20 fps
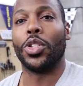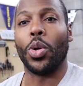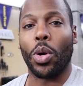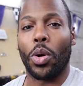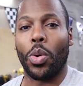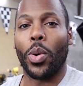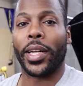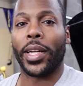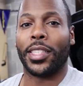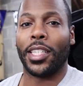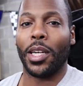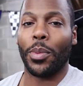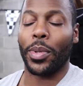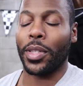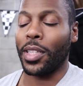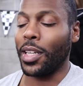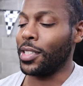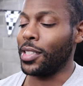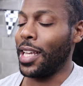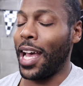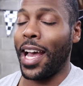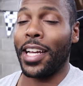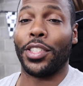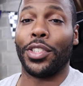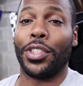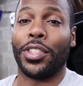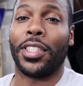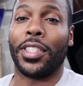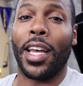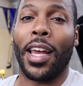So a quick tip with this:
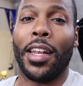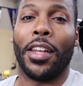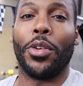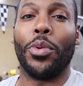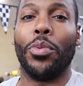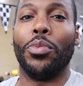as you're sanding,